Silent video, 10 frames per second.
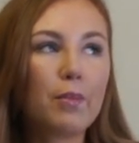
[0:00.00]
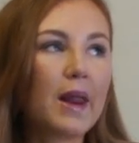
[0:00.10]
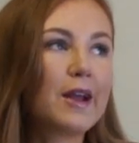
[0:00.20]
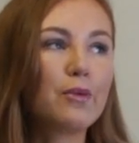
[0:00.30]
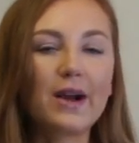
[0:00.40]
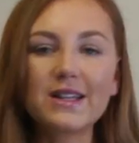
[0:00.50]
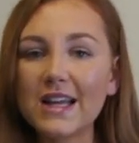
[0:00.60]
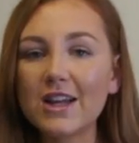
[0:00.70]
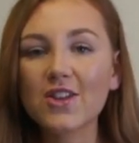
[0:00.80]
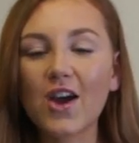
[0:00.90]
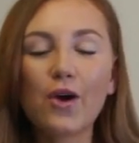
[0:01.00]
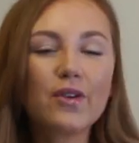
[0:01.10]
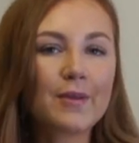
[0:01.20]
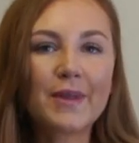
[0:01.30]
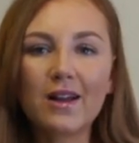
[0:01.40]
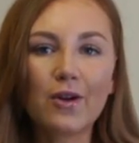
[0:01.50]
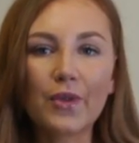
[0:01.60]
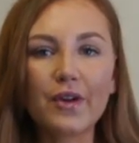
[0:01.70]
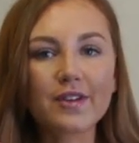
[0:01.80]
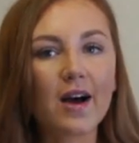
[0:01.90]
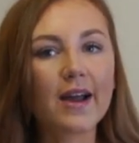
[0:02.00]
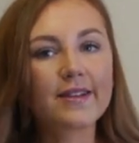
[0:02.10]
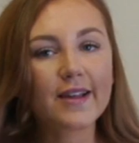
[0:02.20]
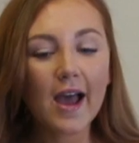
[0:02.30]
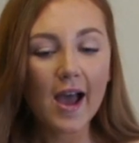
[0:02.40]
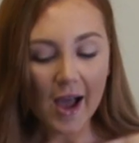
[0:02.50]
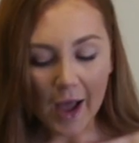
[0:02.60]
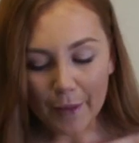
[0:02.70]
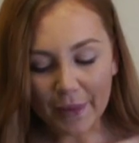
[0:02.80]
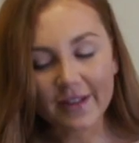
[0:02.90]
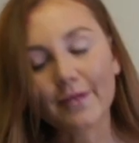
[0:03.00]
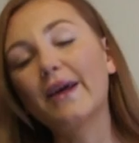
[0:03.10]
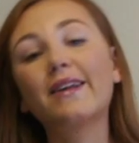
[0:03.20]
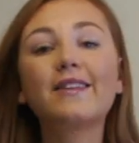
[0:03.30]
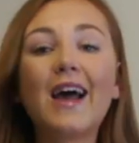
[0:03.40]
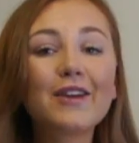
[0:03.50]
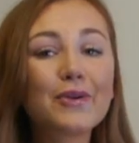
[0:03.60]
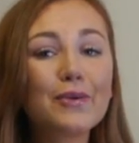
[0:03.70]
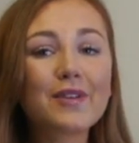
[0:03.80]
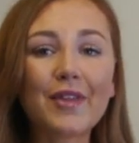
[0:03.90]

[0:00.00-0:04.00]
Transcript: plain white t-shirt or something along those lines um, and some like sandals.